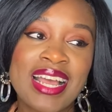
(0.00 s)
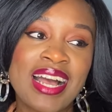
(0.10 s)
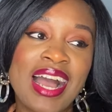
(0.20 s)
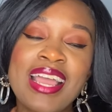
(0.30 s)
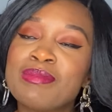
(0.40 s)

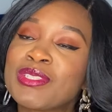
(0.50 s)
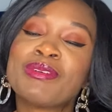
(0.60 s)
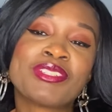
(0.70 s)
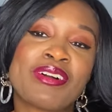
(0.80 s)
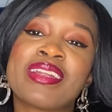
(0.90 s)
I am so
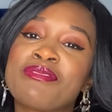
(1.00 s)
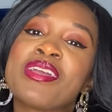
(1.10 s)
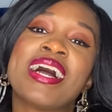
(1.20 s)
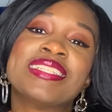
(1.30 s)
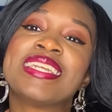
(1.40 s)
sorry if you
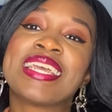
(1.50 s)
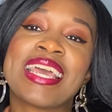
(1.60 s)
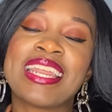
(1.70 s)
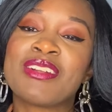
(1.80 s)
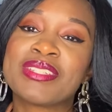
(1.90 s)
guys didn't
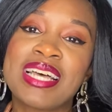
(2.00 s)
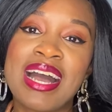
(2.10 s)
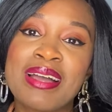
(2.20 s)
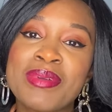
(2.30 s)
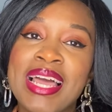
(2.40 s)
get it on
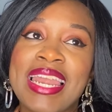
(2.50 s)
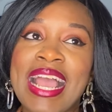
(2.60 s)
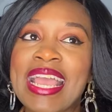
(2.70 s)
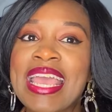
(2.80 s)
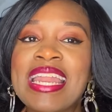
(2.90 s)
time. Like
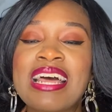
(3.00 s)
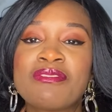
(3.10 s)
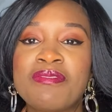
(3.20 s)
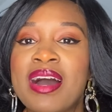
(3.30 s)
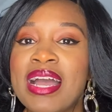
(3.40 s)
I cannot
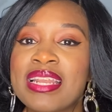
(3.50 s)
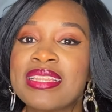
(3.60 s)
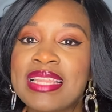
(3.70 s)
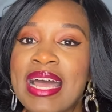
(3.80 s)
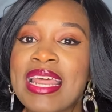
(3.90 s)
find
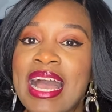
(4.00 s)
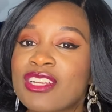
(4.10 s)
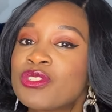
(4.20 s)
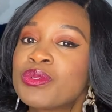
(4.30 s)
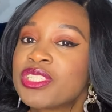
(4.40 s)
that
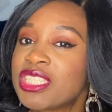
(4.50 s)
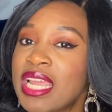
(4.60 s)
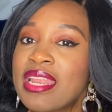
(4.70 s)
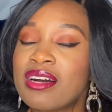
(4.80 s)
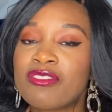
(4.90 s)
actual
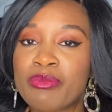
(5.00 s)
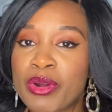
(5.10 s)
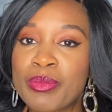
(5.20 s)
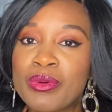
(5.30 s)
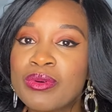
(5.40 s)
shade of
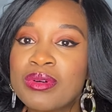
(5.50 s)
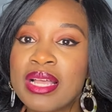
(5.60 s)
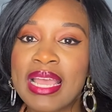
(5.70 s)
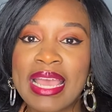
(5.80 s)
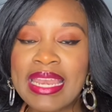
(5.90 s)
purple
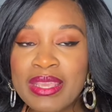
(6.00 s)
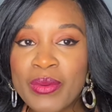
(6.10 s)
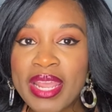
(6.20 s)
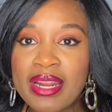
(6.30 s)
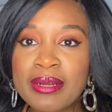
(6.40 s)

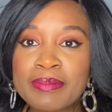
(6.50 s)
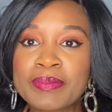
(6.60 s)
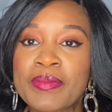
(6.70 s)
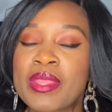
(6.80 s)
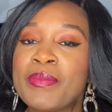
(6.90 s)
anywhere,
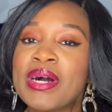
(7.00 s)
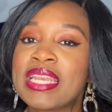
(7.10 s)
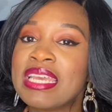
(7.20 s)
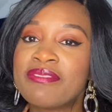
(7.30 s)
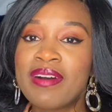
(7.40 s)

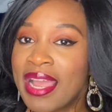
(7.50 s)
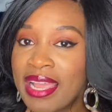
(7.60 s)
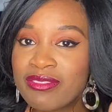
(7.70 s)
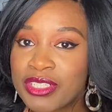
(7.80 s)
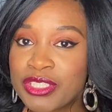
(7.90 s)
but if I
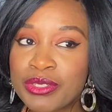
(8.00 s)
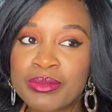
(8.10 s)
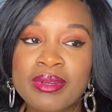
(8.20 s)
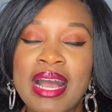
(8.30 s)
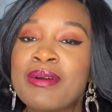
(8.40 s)
ever
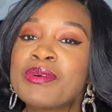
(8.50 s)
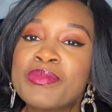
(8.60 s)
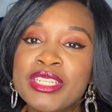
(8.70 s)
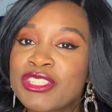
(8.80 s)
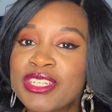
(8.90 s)
do, I will
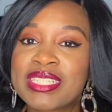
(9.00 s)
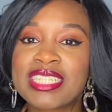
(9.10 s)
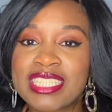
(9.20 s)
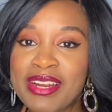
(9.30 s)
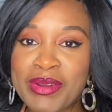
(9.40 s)
be sure to
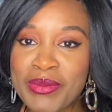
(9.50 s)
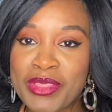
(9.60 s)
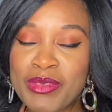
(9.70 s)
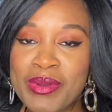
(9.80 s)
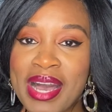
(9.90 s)
share it
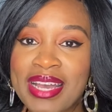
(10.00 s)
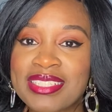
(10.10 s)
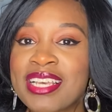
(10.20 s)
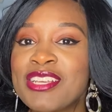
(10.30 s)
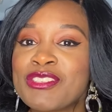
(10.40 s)
with you
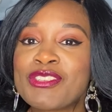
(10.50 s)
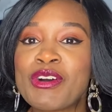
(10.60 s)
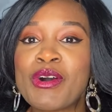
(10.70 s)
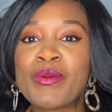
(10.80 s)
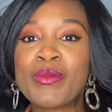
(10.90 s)
guys.
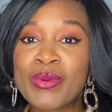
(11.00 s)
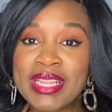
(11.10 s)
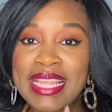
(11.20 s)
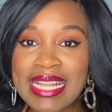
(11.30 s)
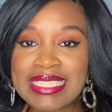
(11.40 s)
So with
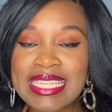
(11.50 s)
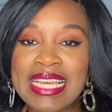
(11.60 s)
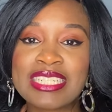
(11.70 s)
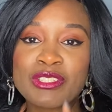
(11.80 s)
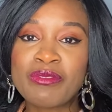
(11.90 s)
that
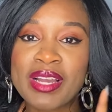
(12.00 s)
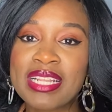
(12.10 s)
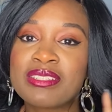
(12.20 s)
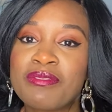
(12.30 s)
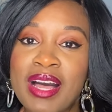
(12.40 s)
said, don't forget
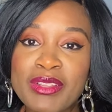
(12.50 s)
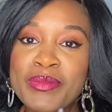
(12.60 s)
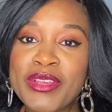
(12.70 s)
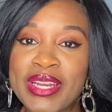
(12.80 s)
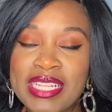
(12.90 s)
to follow
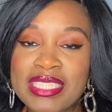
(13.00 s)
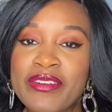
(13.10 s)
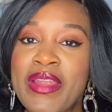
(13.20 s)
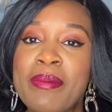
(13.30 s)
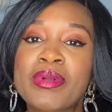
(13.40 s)
me on
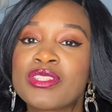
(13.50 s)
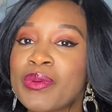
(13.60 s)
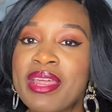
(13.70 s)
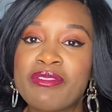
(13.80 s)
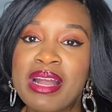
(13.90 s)
Instagram, because
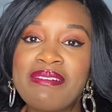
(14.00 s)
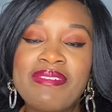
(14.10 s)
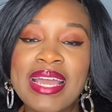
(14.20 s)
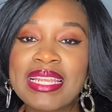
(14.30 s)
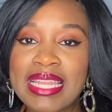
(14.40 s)
whenever I
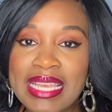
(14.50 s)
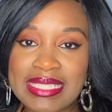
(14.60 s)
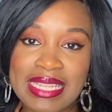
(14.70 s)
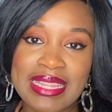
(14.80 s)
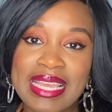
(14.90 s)
find links
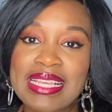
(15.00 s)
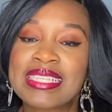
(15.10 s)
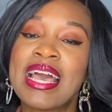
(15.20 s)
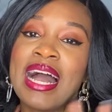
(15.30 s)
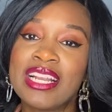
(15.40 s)
and things,
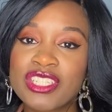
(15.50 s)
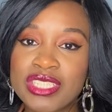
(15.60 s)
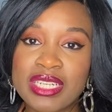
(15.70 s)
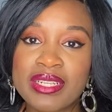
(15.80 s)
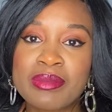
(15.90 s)
I just
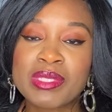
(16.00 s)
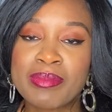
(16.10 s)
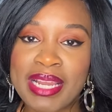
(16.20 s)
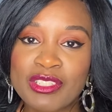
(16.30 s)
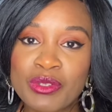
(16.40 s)
share them to
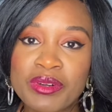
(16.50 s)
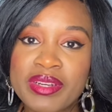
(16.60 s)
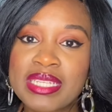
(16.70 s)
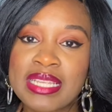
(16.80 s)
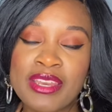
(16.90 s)
my
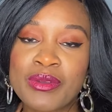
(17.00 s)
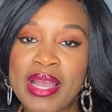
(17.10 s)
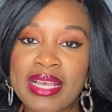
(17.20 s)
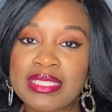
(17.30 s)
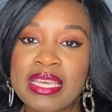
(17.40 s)
stories and you
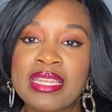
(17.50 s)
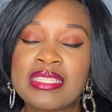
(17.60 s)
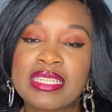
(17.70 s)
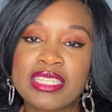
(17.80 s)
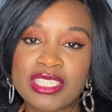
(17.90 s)
guys can
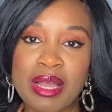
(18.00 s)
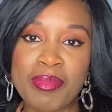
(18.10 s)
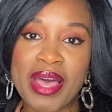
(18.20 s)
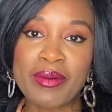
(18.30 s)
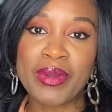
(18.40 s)
easily shop
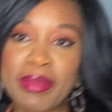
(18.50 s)
that way.